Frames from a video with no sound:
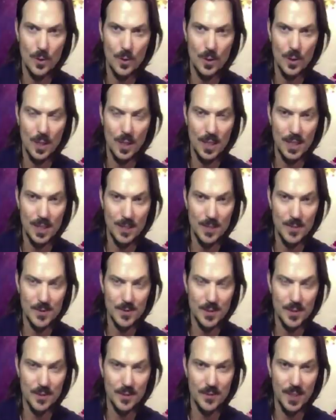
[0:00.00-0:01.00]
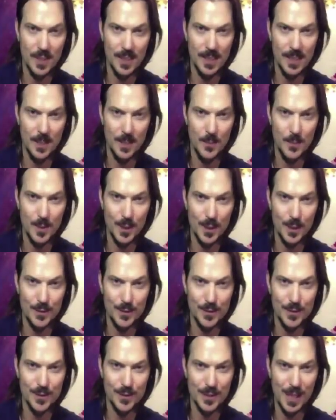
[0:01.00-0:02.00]
Amazon right now,
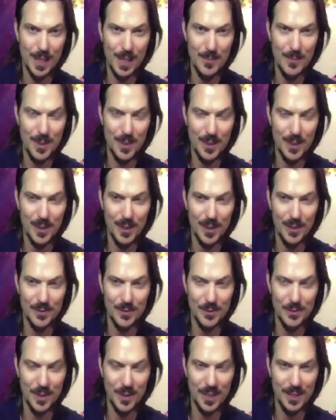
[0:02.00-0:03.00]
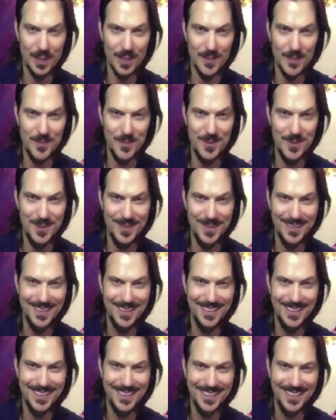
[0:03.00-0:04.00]
because this guy Barry is reading them
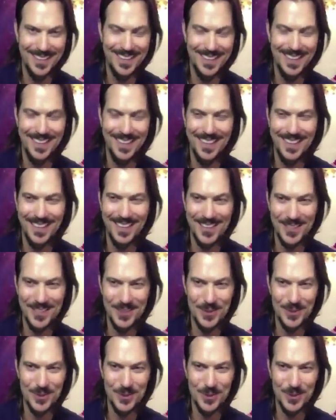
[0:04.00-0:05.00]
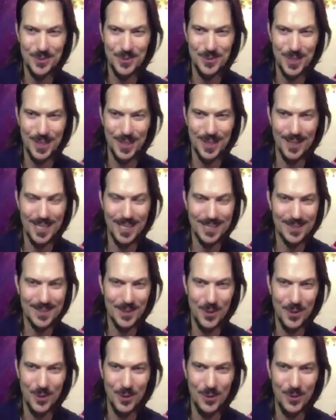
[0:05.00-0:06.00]
on his YouTube channel. That's
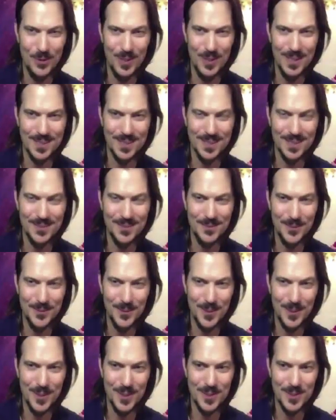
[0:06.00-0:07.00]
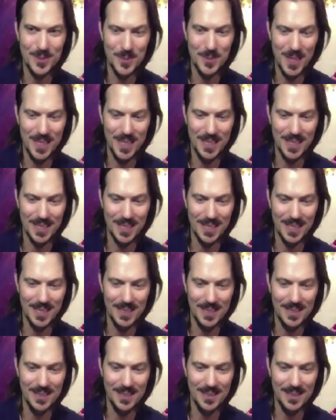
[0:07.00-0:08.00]
the whole reason for the spike,
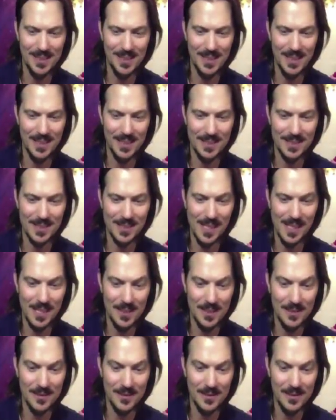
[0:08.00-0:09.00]
and it's gotten...